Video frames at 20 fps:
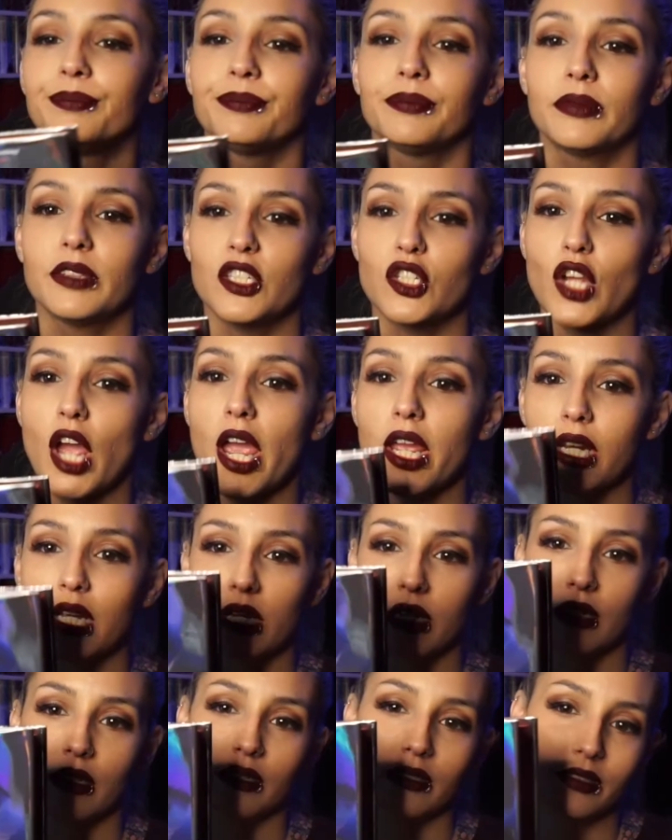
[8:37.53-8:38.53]
shiny,
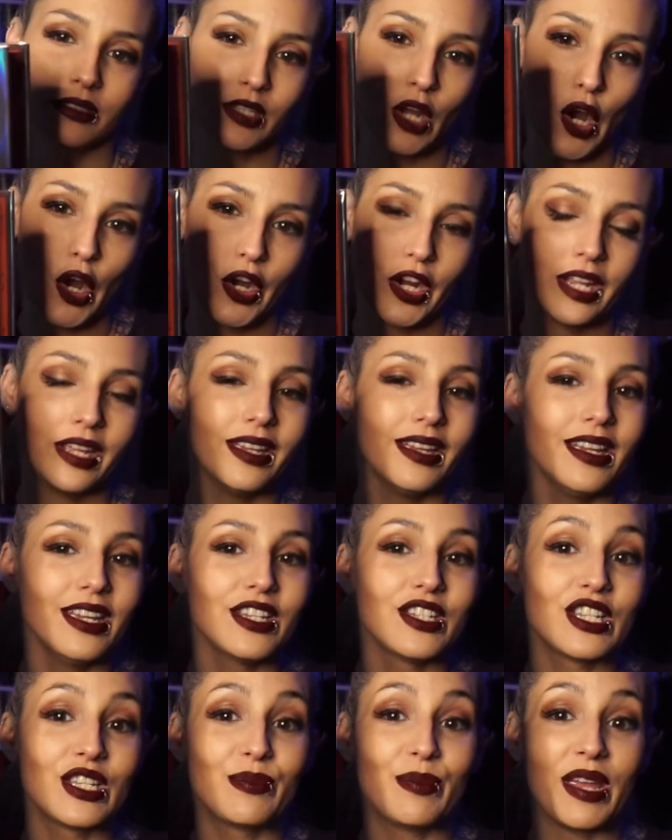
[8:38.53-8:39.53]
sorry.
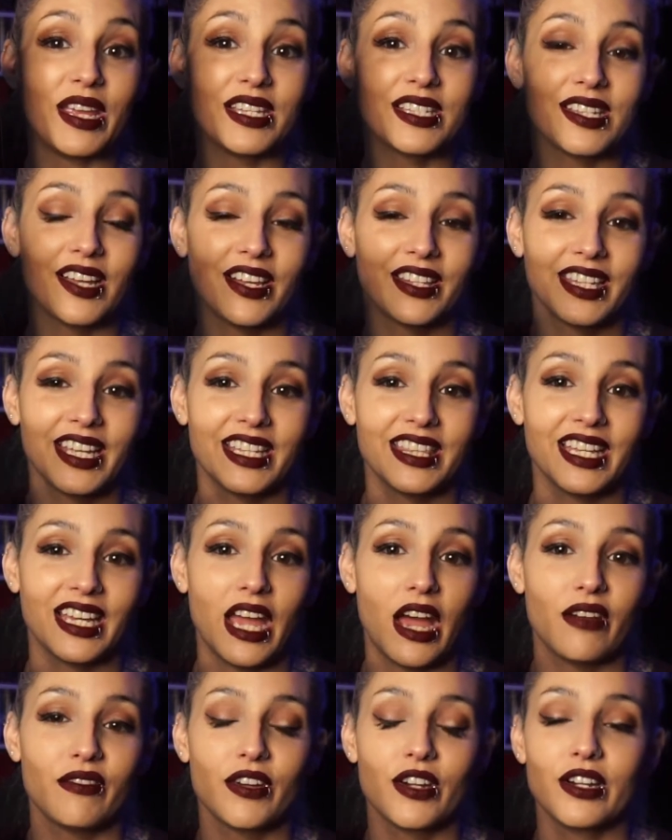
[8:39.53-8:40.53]
Just based on like the
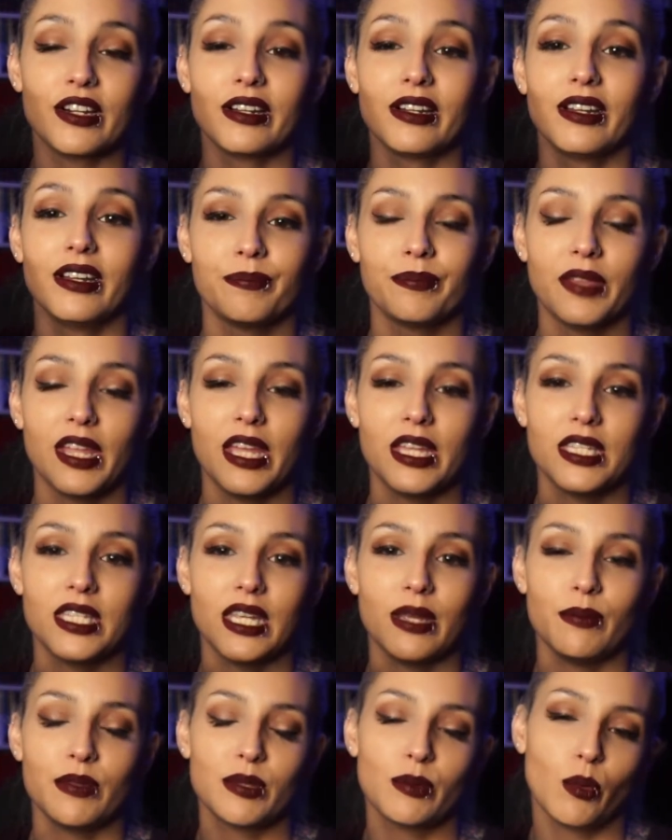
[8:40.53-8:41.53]
cover, it
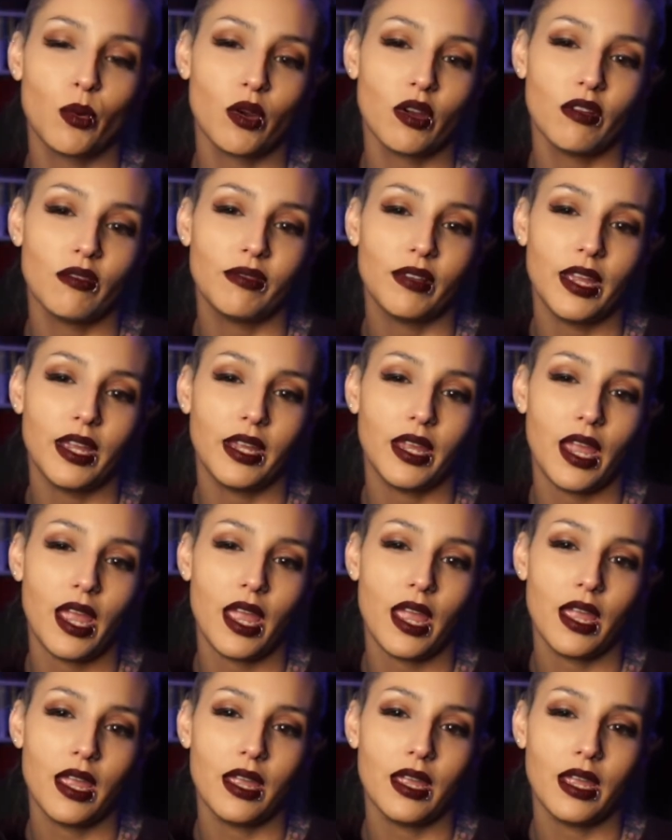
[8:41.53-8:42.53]
seems more of like
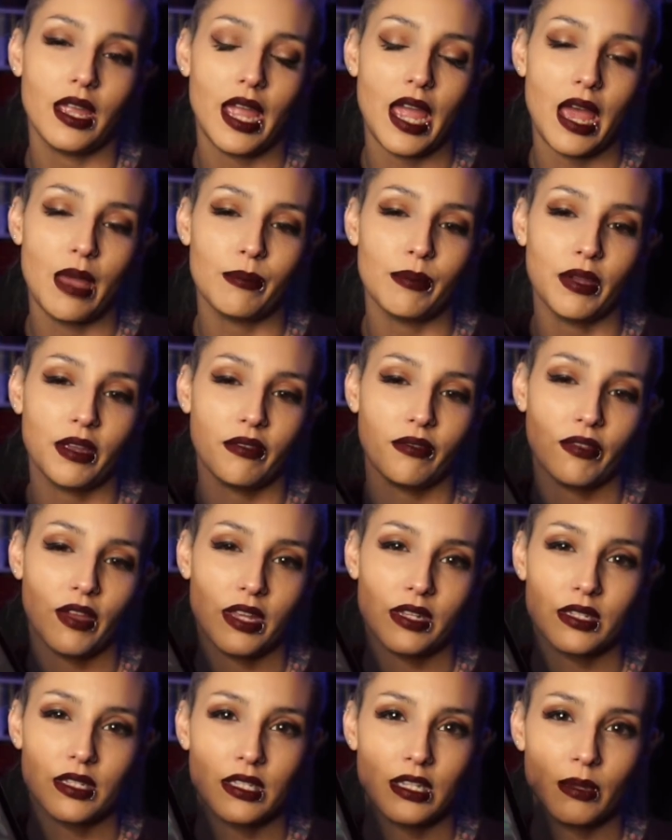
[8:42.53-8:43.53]
a epic
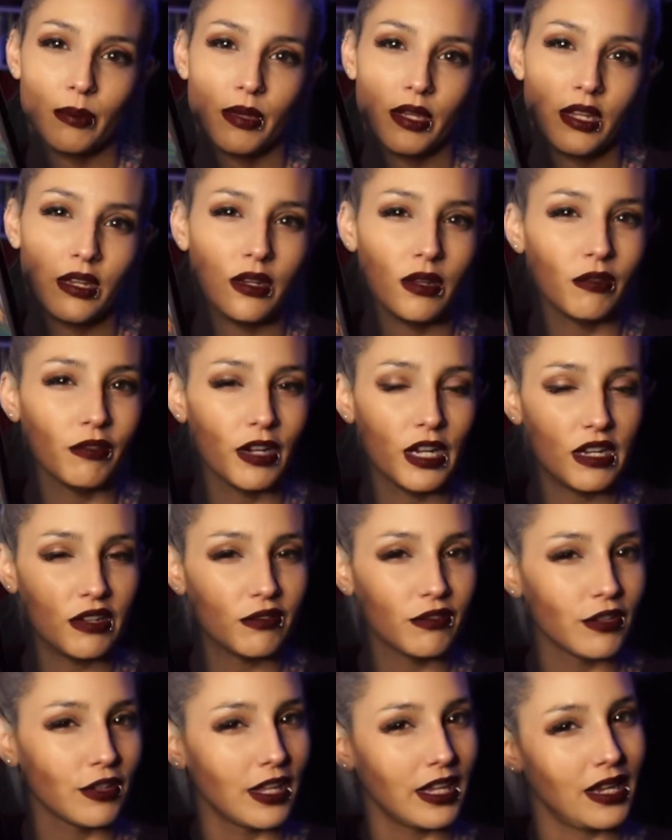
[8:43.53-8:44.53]
fantasy written
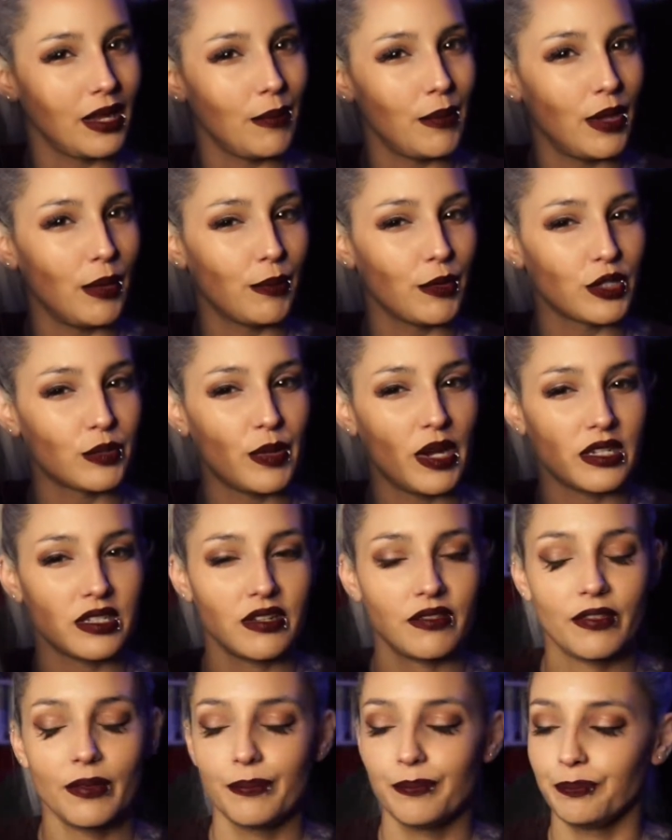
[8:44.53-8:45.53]
for like a male
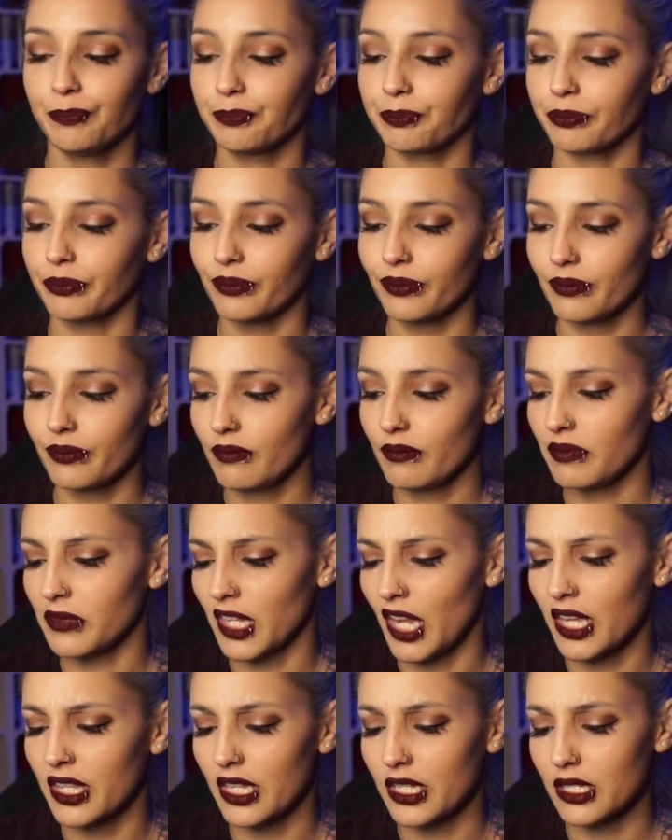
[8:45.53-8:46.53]
perspective.
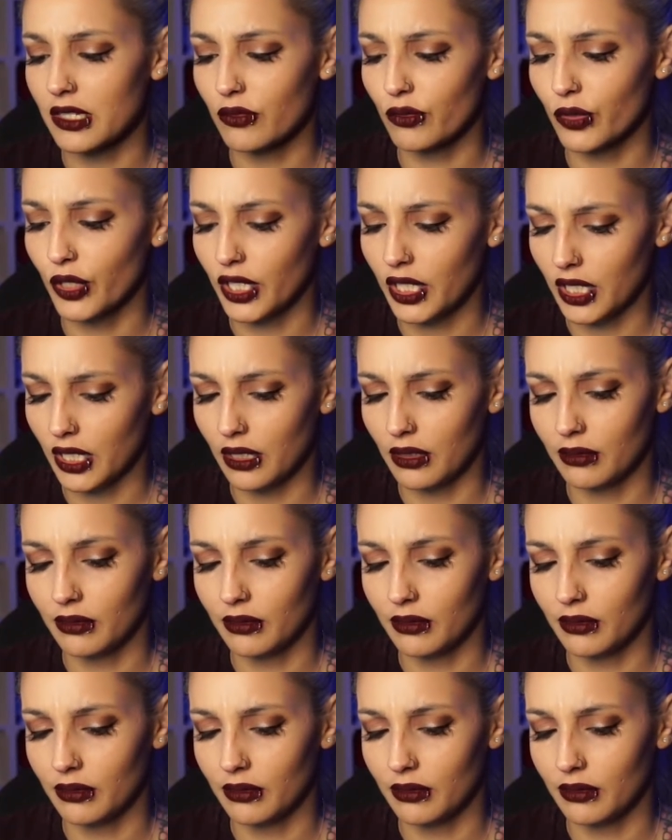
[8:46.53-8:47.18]
And it's really